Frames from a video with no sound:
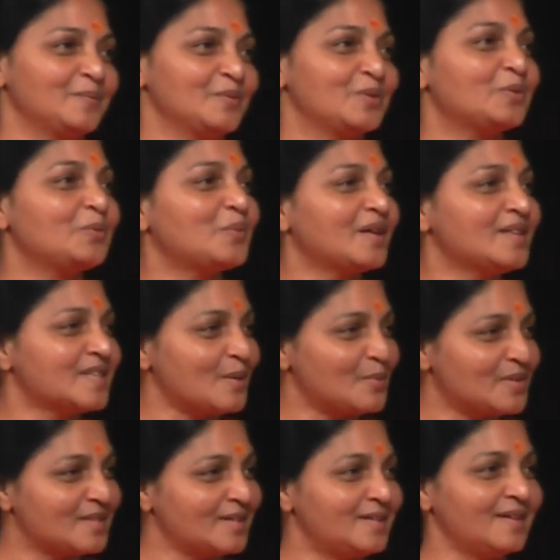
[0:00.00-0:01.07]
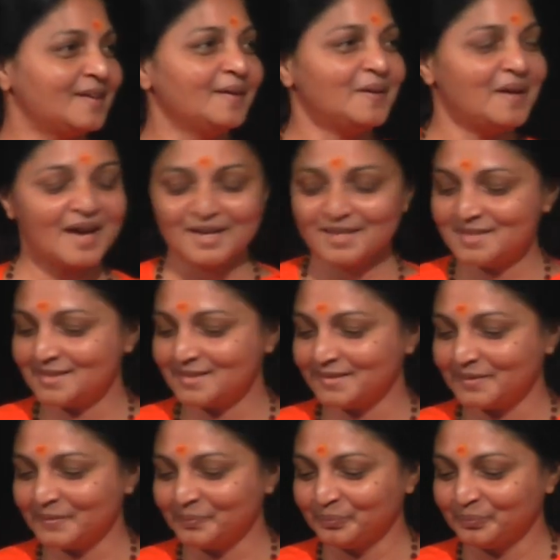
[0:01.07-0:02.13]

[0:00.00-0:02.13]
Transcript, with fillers: So once I was sitting and uh,